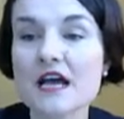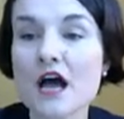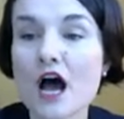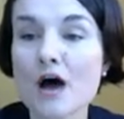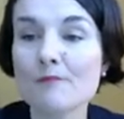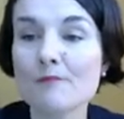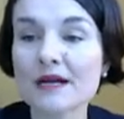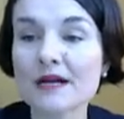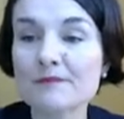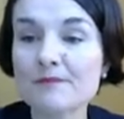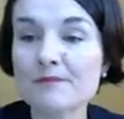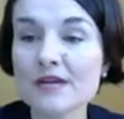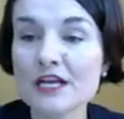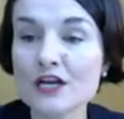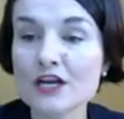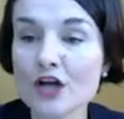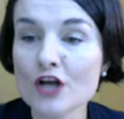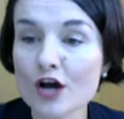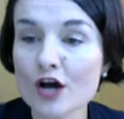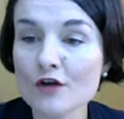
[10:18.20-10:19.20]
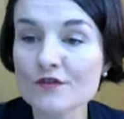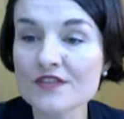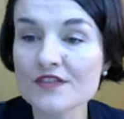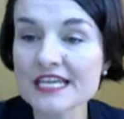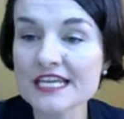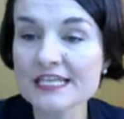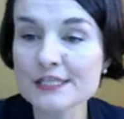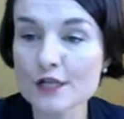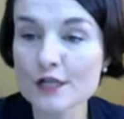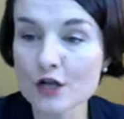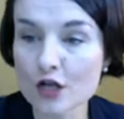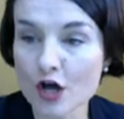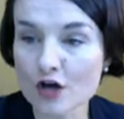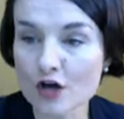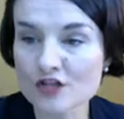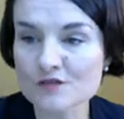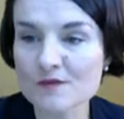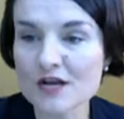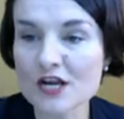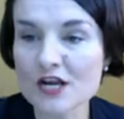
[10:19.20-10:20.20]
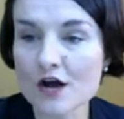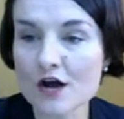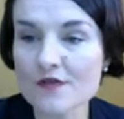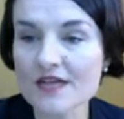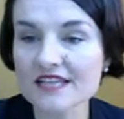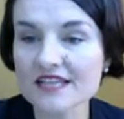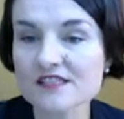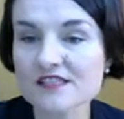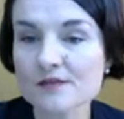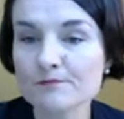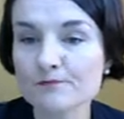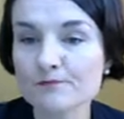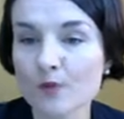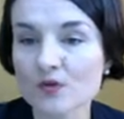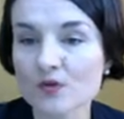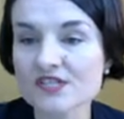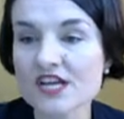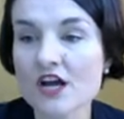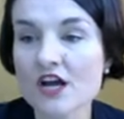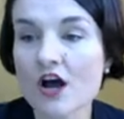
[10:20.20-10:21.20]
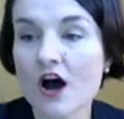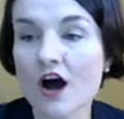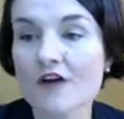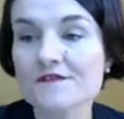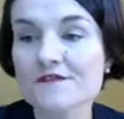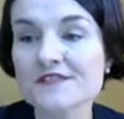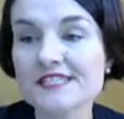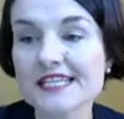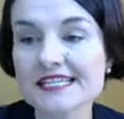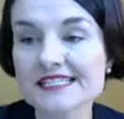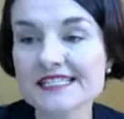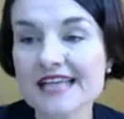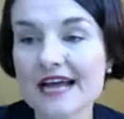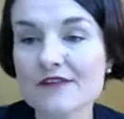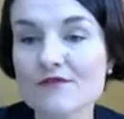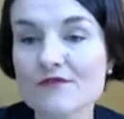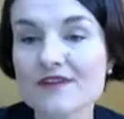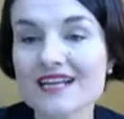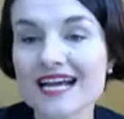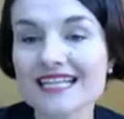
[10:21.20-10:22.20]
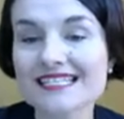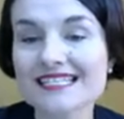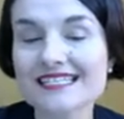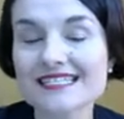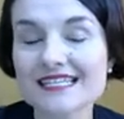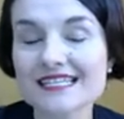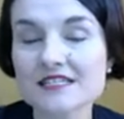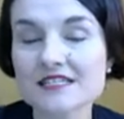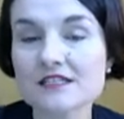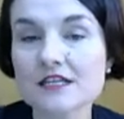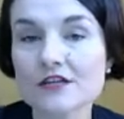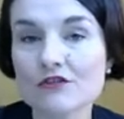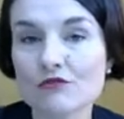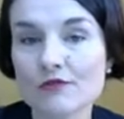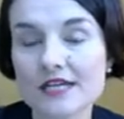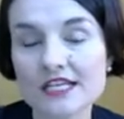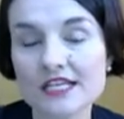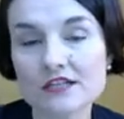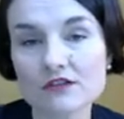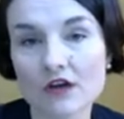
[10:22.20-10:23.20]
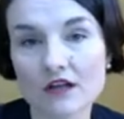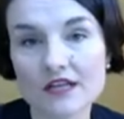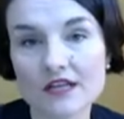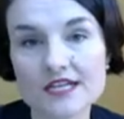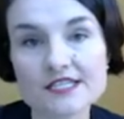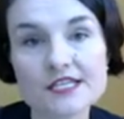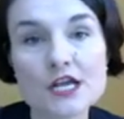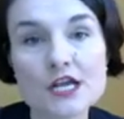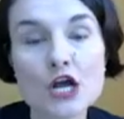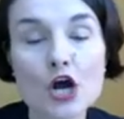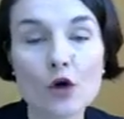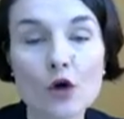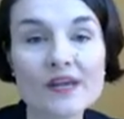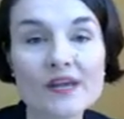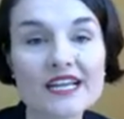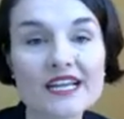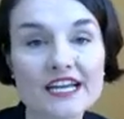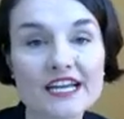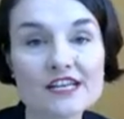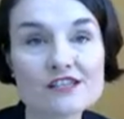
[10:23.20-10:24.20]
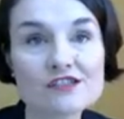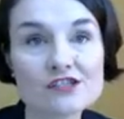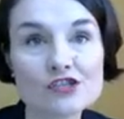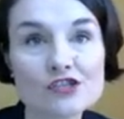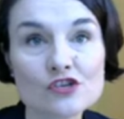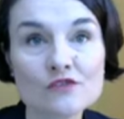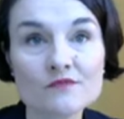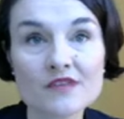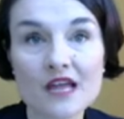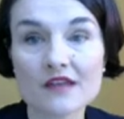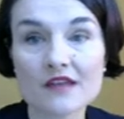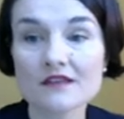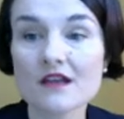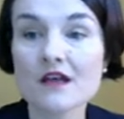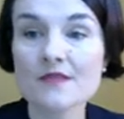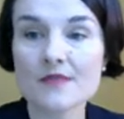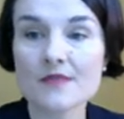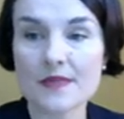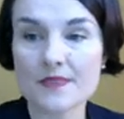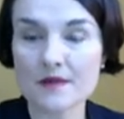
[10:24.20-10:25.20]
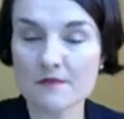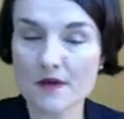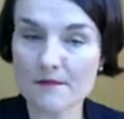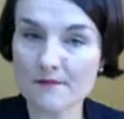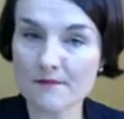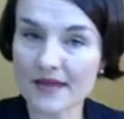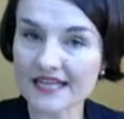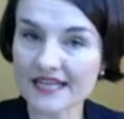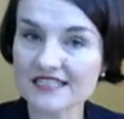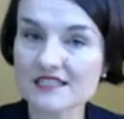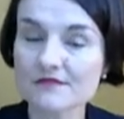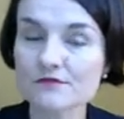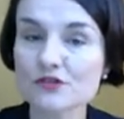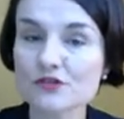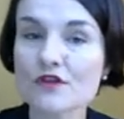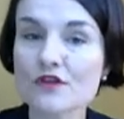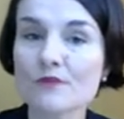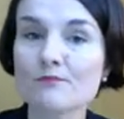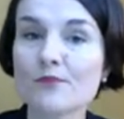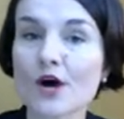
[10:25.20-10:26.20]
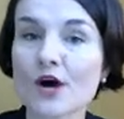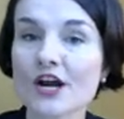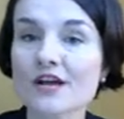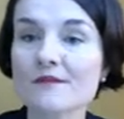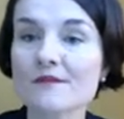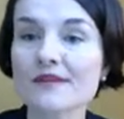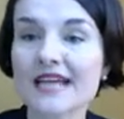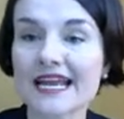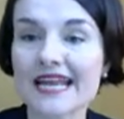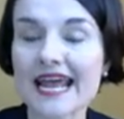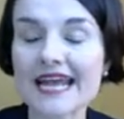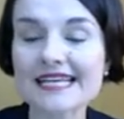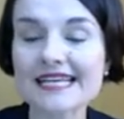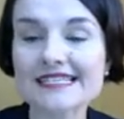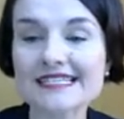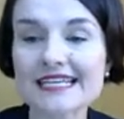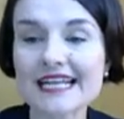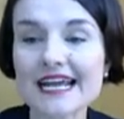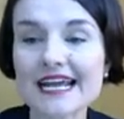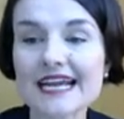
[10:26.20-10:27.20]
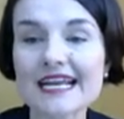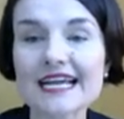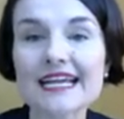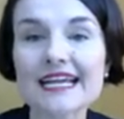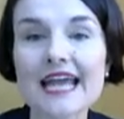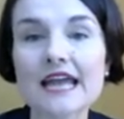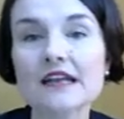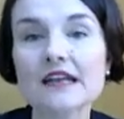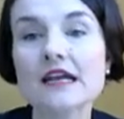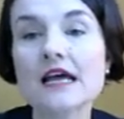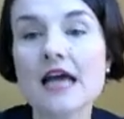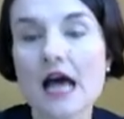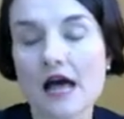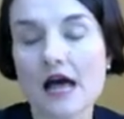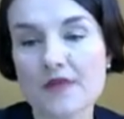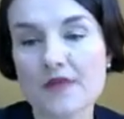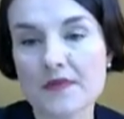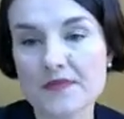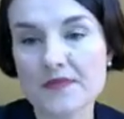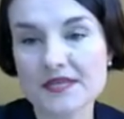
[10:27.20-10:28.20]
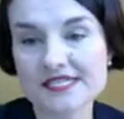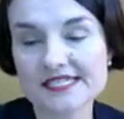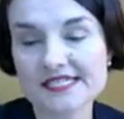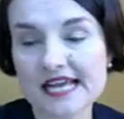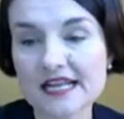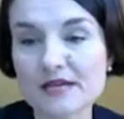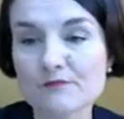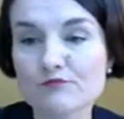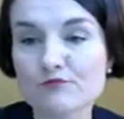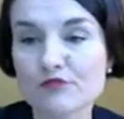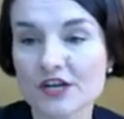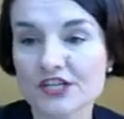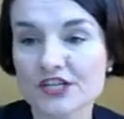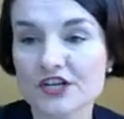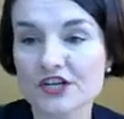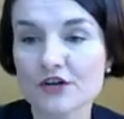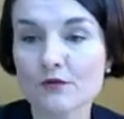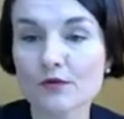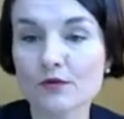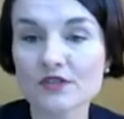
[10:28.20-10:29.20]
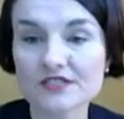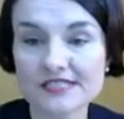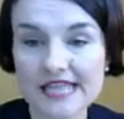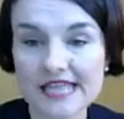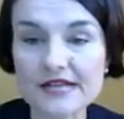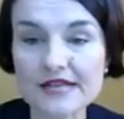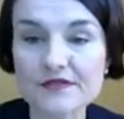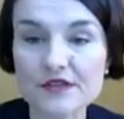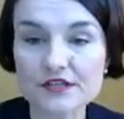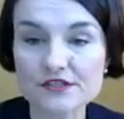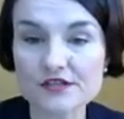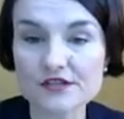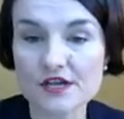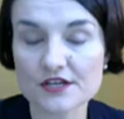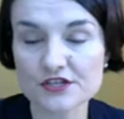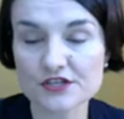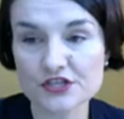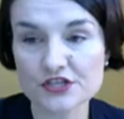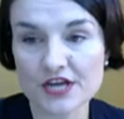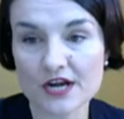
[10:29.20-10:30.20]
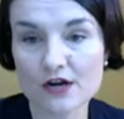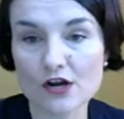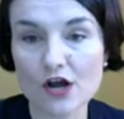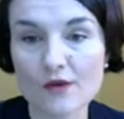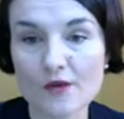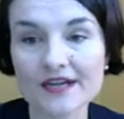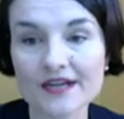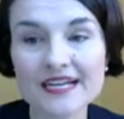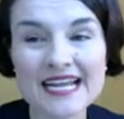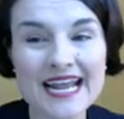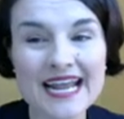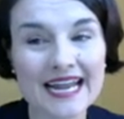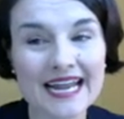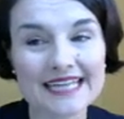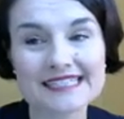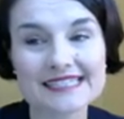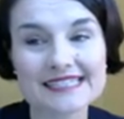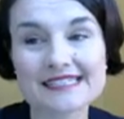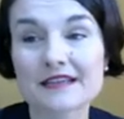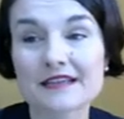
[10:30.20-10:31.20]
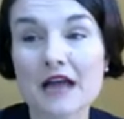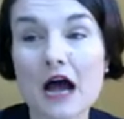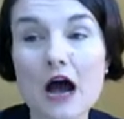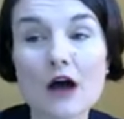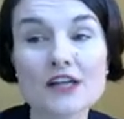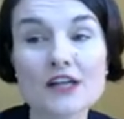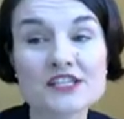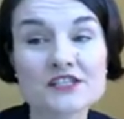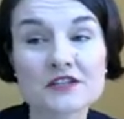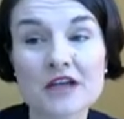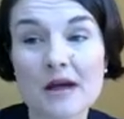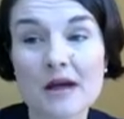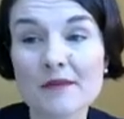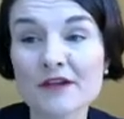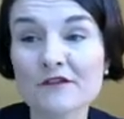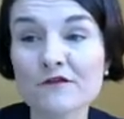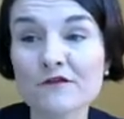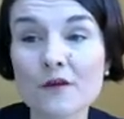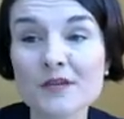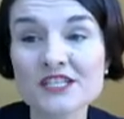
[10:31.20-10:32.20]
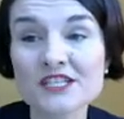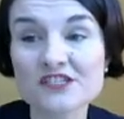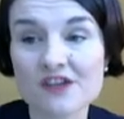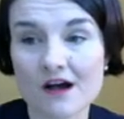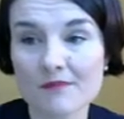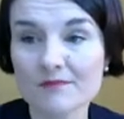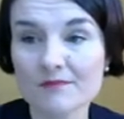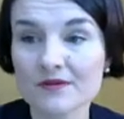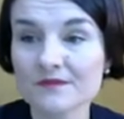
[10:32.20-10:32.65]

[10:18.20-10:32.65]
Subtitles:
But below these lows, below that support of $663, we can assume then that the momentum to the bottom can escalate again, and that the selling pressure will take this a share lower. It's coming from a top.